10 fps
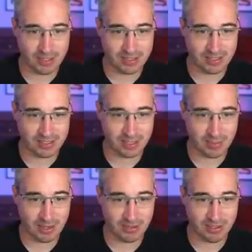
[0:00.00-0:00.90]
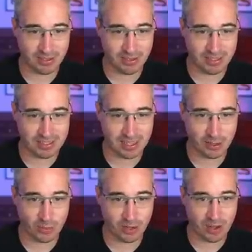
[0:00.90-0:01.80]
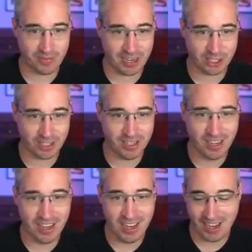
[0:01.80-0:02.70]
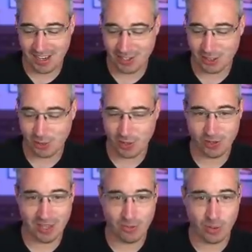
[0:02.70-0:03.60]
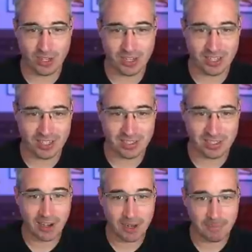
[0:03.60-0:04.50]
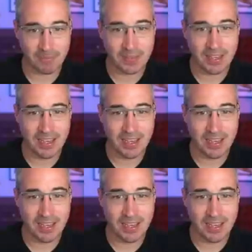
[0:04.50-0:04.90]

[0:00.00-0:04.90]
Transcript: Let's, let's come down and turn this other one off actually, uh, just so we only have one on time.